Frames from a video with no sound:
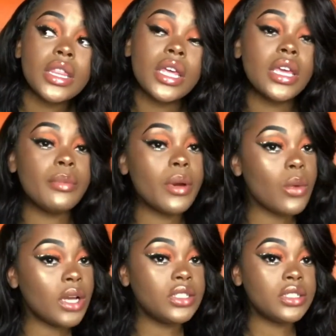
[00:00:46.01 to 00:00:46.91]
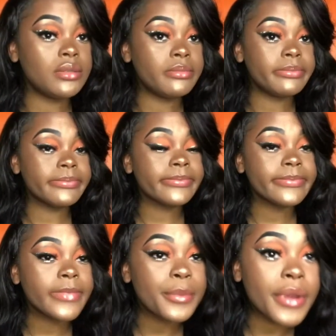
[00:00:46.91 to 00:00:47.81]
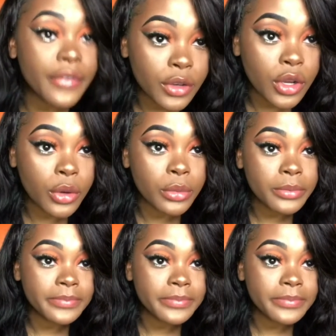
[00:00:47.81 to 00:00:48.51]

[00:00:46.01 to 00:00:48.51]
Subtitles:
then keep on watching. If you don't,